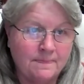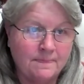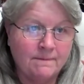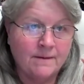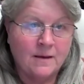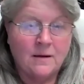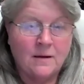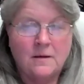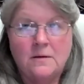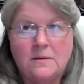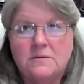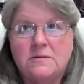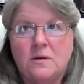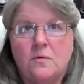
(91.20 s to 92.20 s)
Mm-hmm.
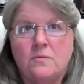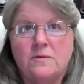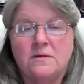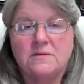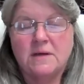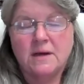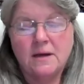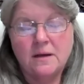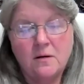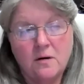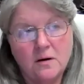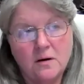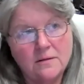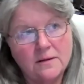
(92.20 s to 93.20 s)
So the second
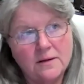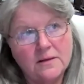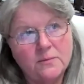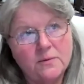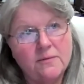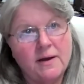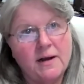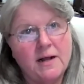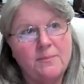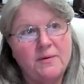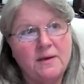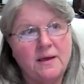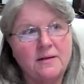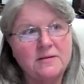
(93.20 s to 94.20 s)
hard thing that we ran
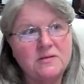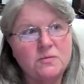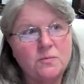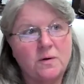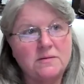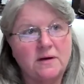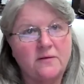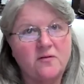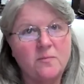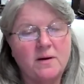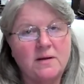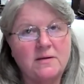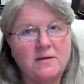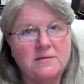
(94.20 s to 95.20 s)
up against was
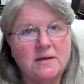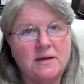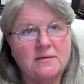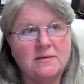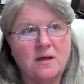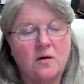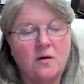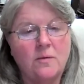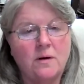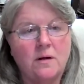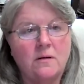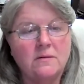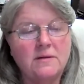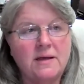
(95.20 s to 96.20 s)
everybody says, oh, it
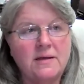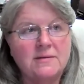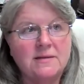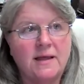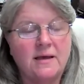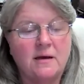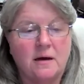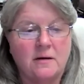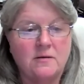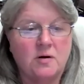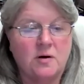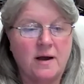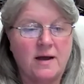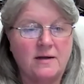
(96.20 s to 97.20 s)
all tastes like cut
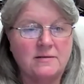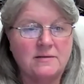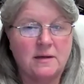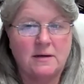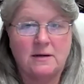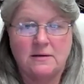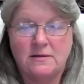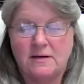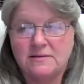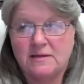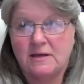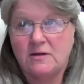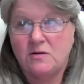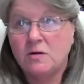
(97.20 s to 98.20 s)
grass and it
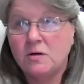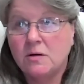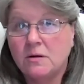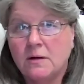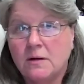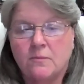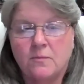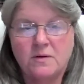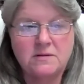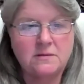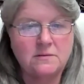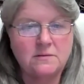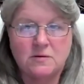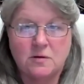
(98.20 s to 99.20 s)
tastes like dirt, and
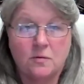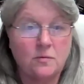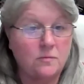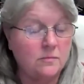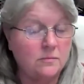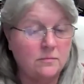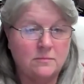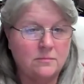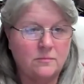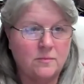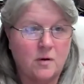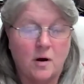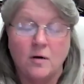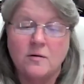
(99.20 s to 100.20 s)

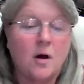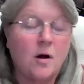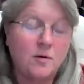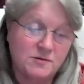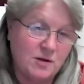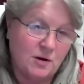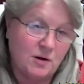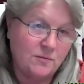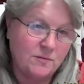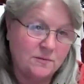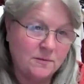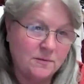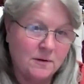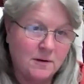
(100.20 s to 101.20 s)
ours don't.
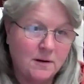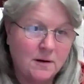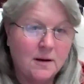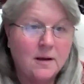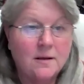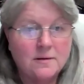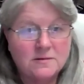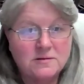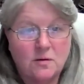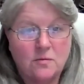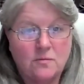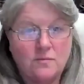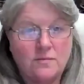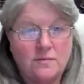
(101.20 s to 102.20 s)

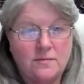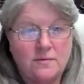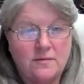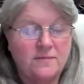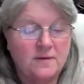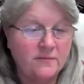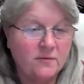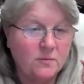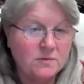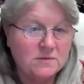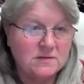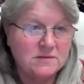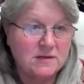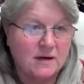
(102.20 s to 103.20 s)
So the flavor
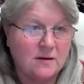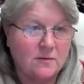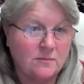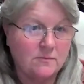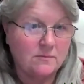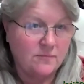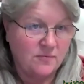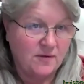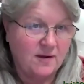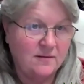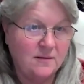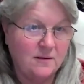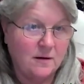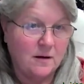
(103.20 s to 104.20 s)
was the second
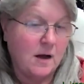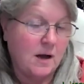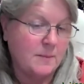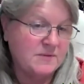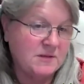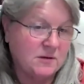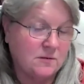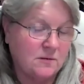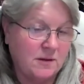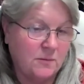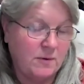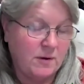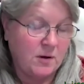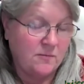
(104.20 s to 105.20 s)
obstacle
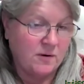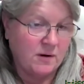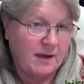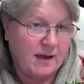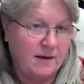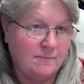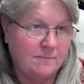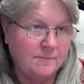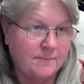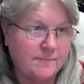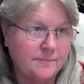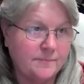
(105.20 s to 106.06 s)
that we overcame.